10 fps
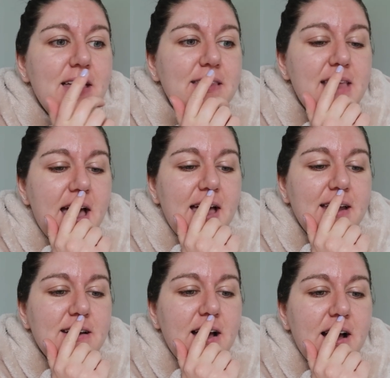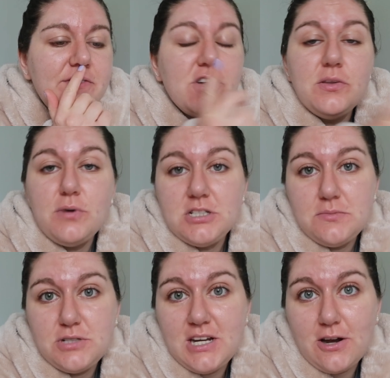Then I've got the
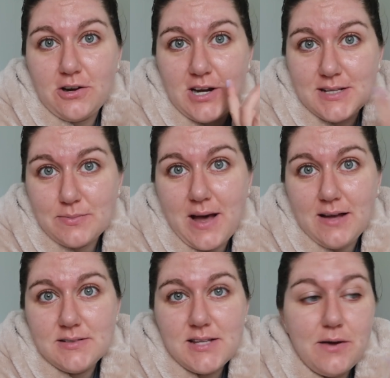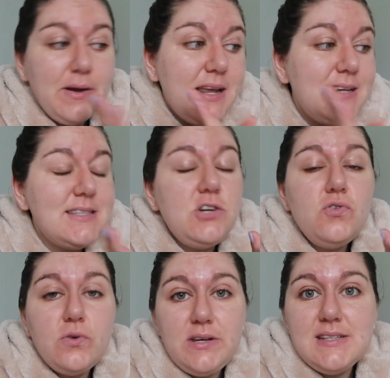washing machine on as well, so it is a
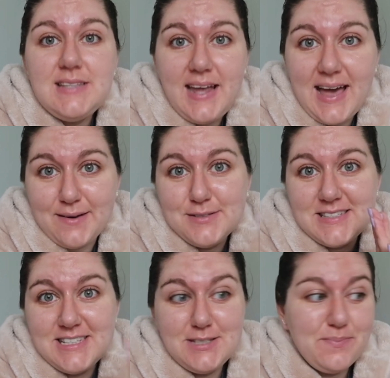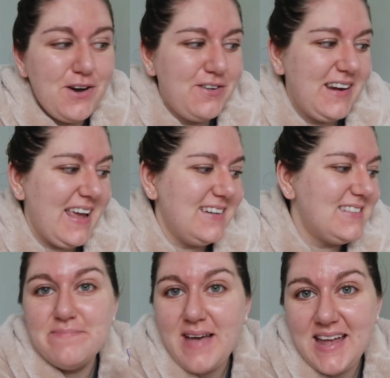noisy house this morning.
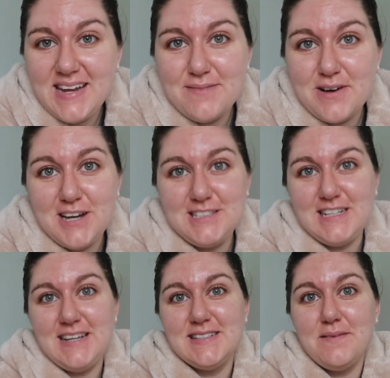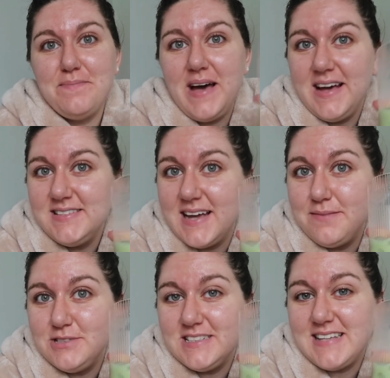Many apologies, but
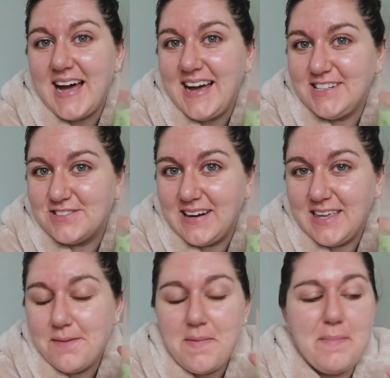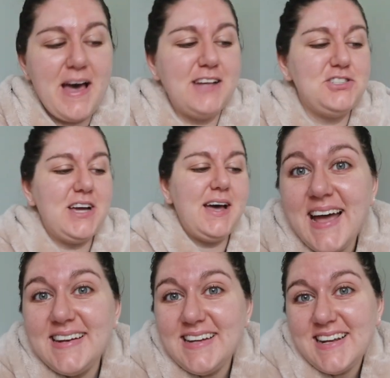I'm just sat drinking my matcha
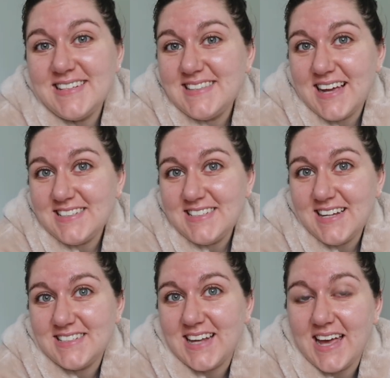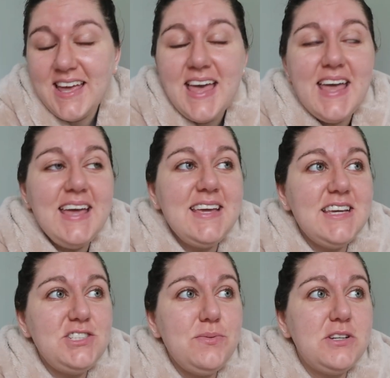and it is Saturday today. In
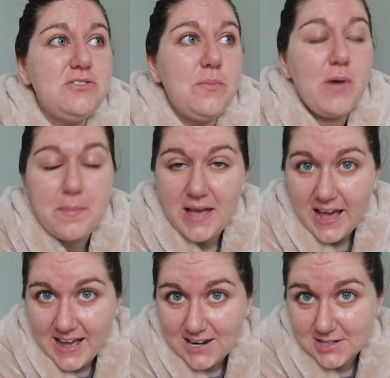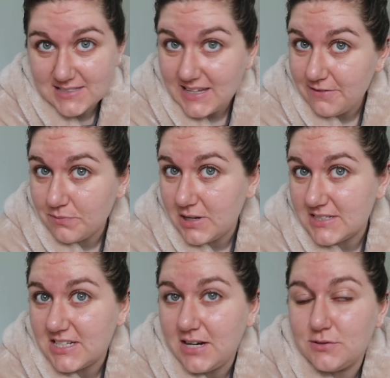case you're wondering why my hair looks even
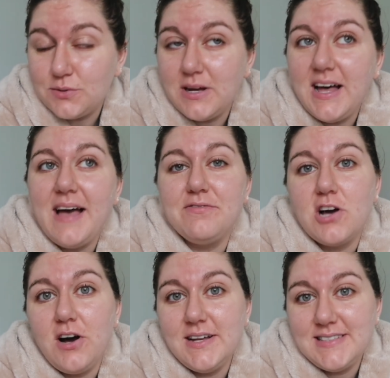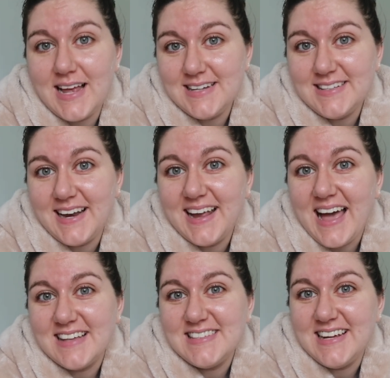worse than usual, I've got a salicylic
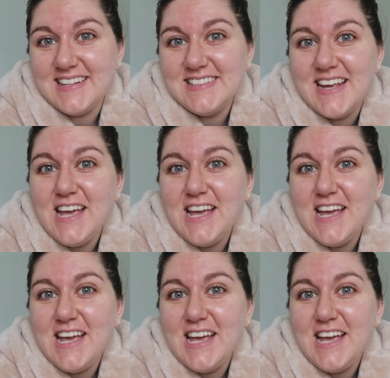acid